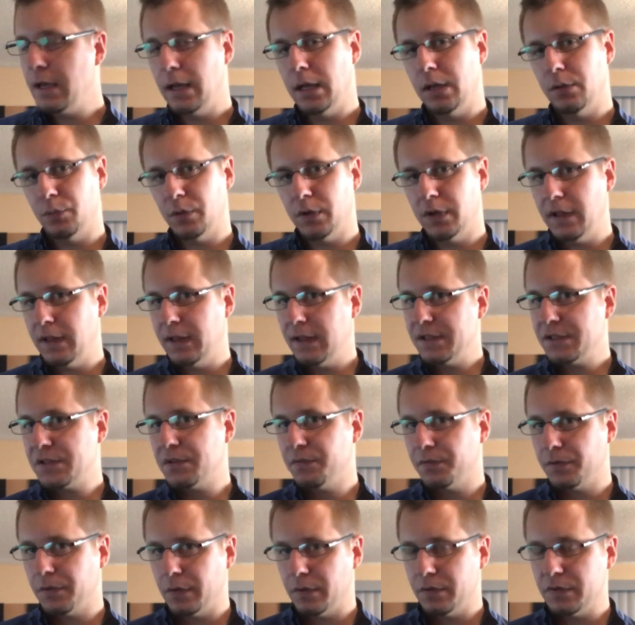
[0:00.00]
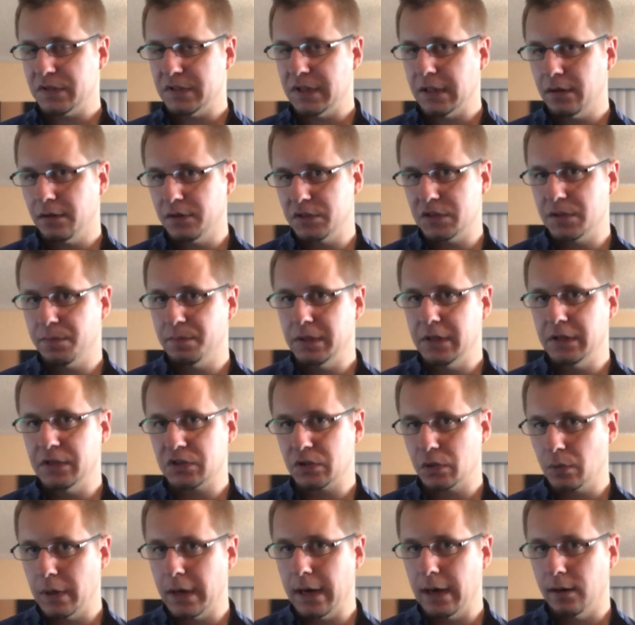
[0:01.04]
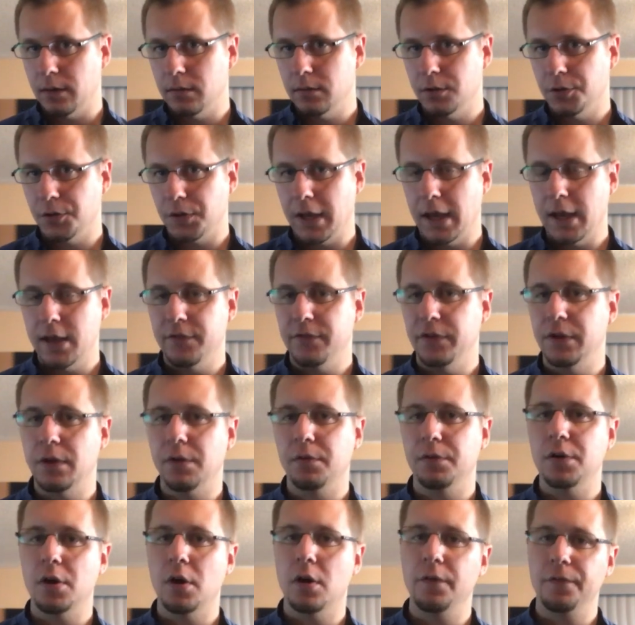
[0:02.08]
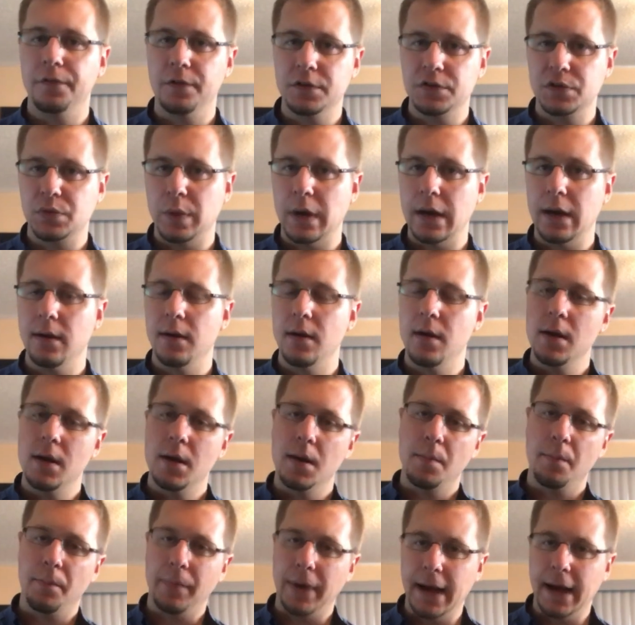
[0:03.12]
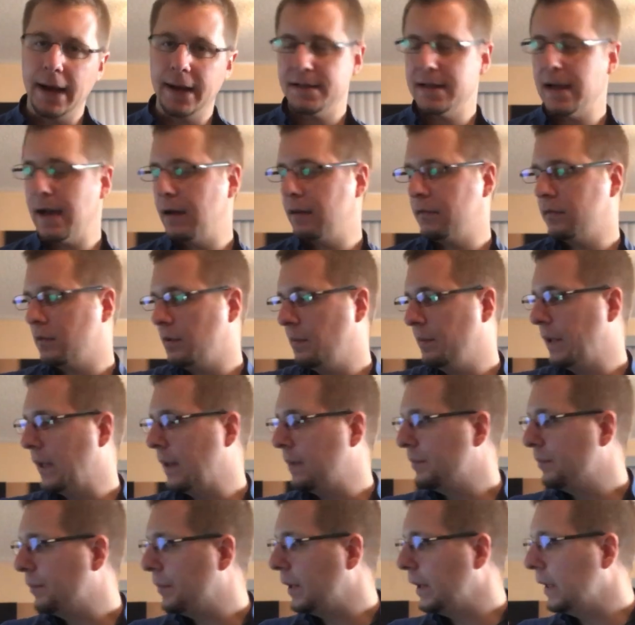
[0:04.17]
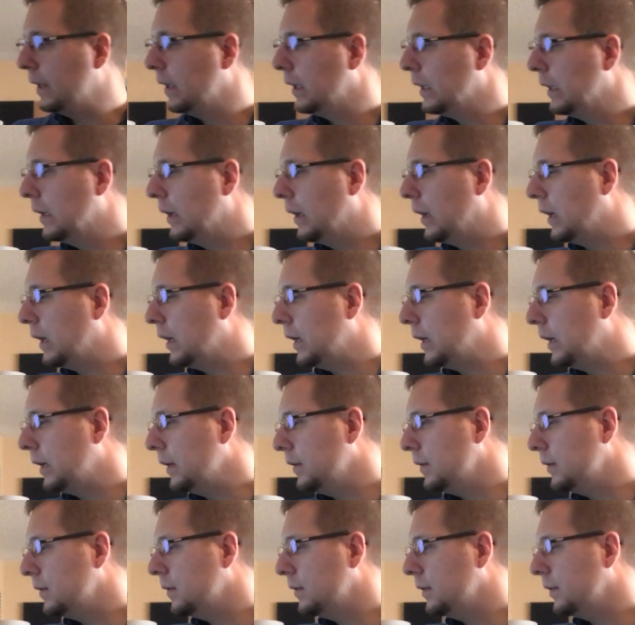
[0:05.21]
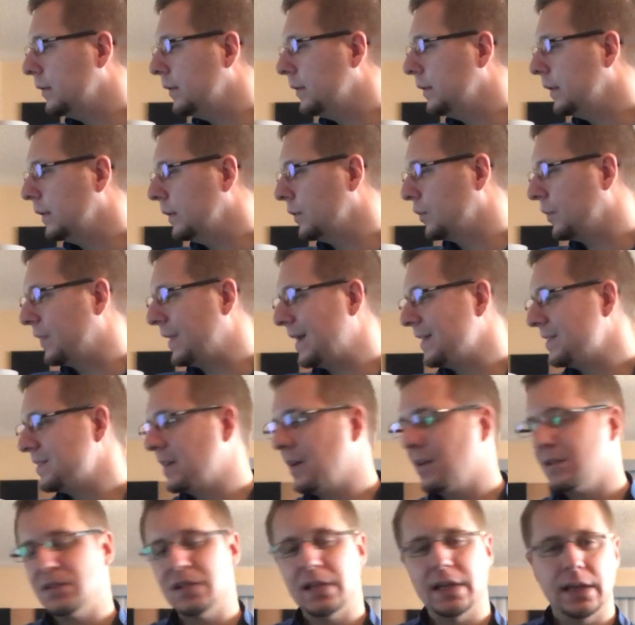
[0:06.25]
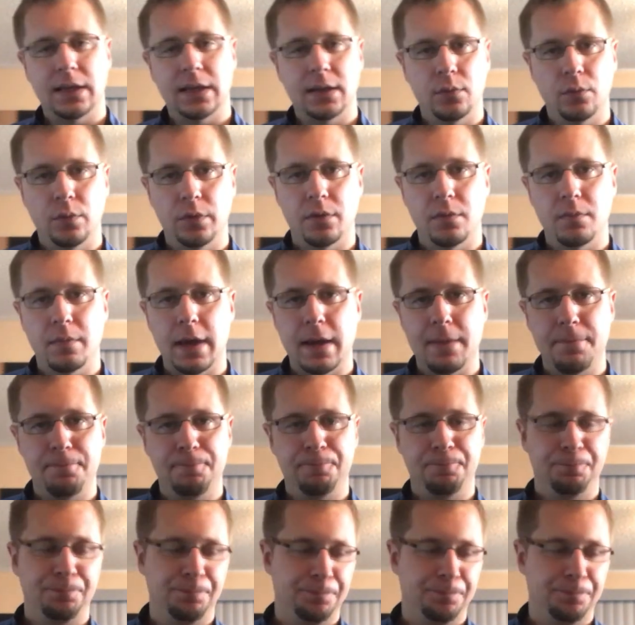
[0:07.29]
And really listen for those diddles to be square. Okay, if you don't know if they're square, back it down a little bit. But here's what that sounds like with the Met.